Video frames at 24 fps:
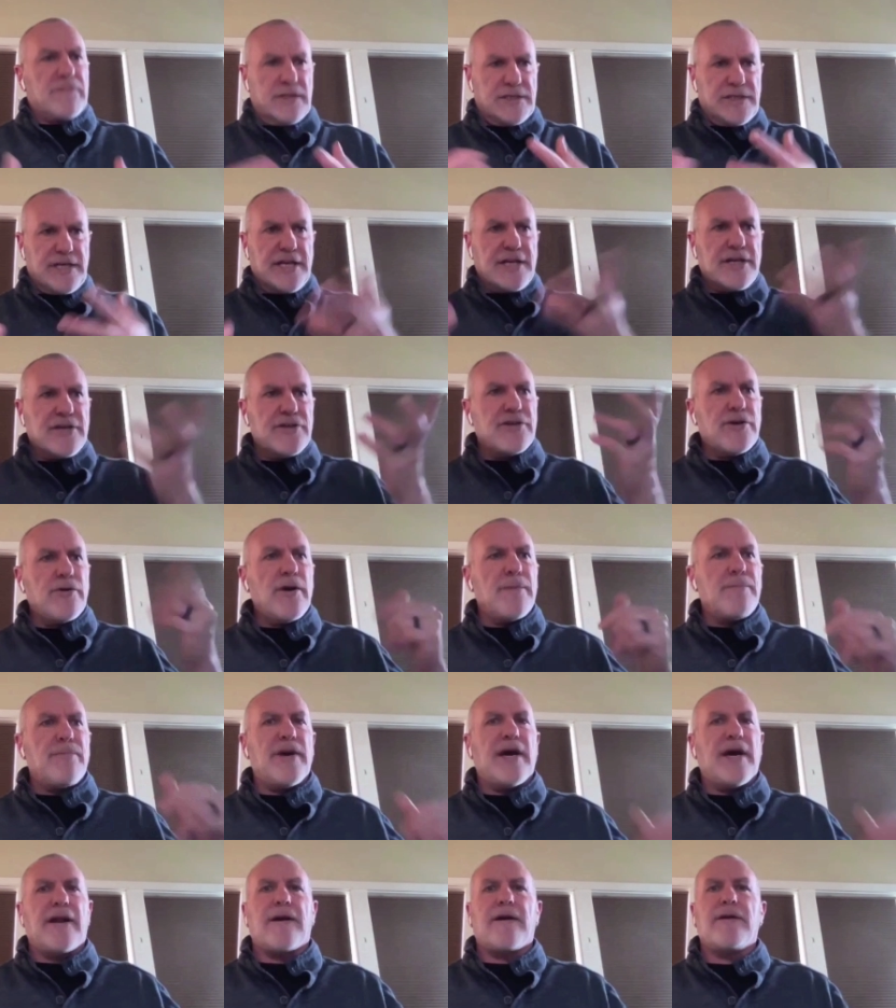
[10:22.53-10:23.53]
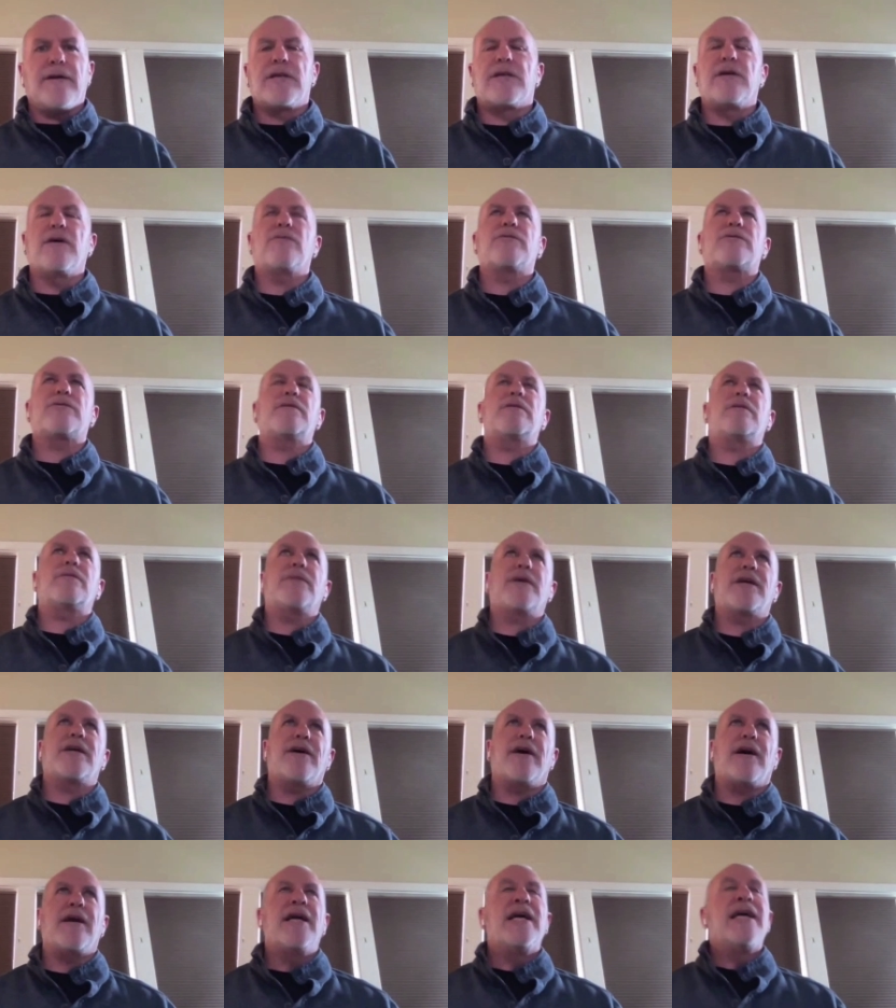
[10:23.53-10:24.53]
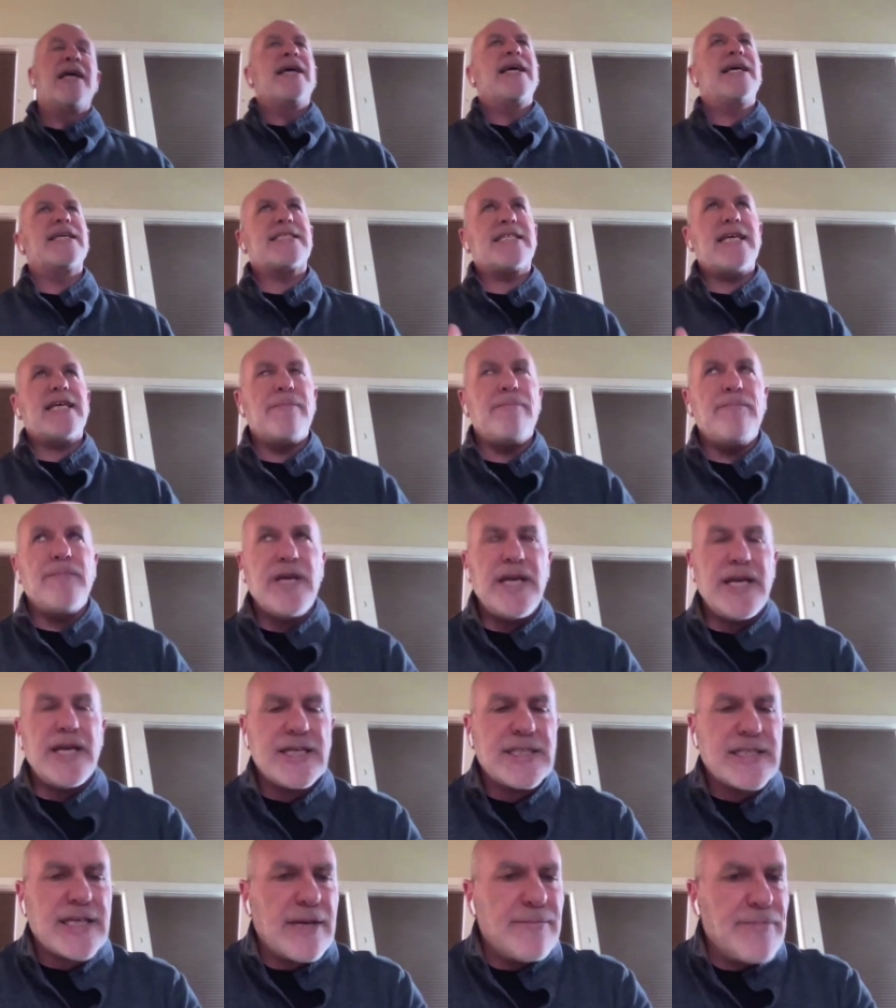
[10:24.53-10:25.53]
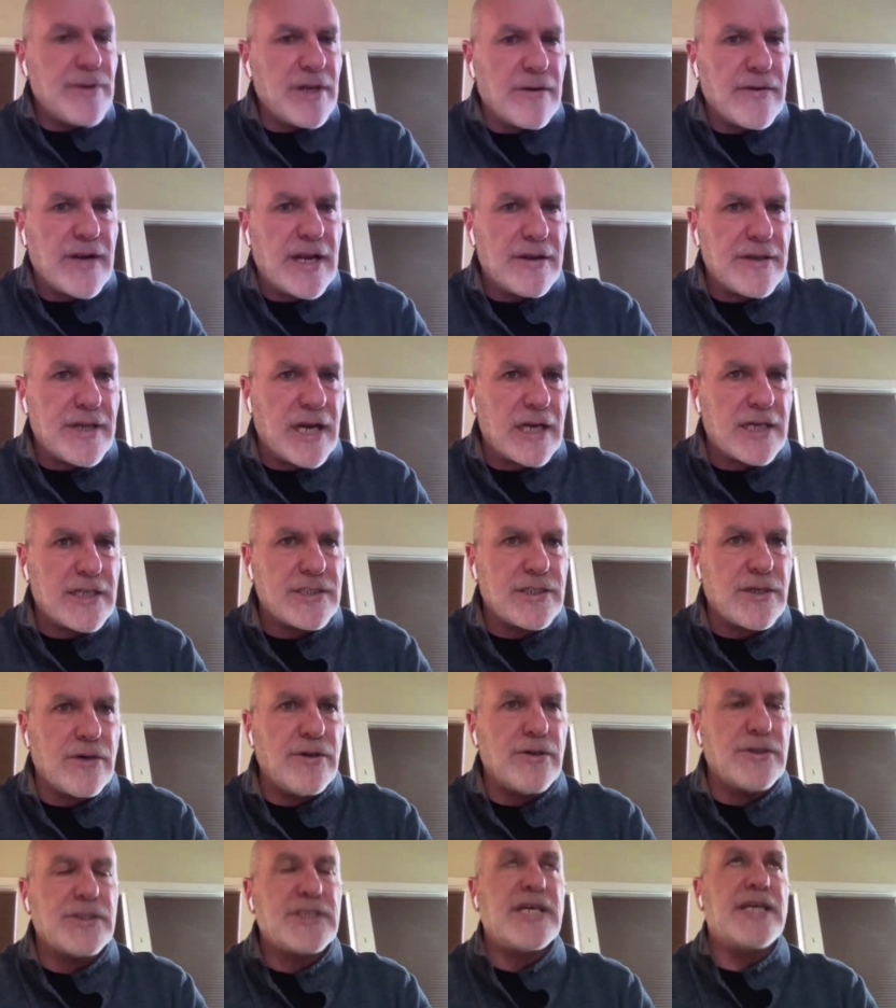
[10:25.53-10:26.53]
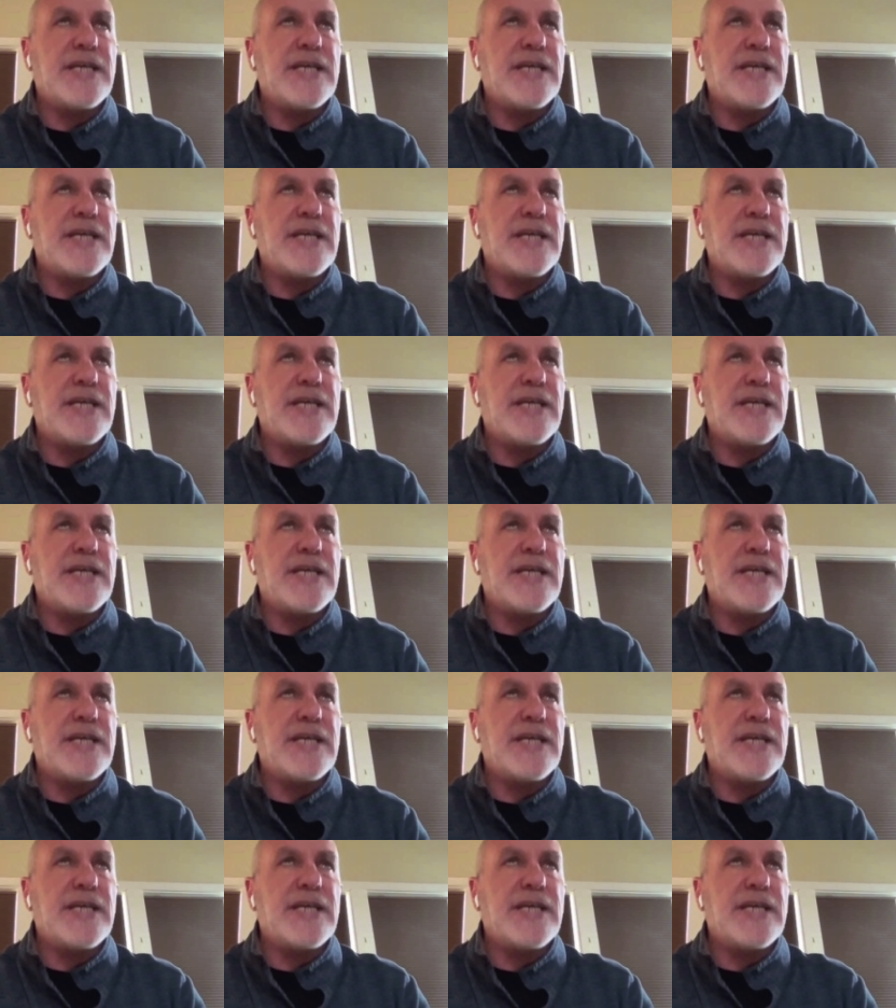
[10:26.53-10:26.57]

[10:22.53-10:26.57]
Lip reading: Because they can do it better. Oh my God. Except me, because I've been around Nakazono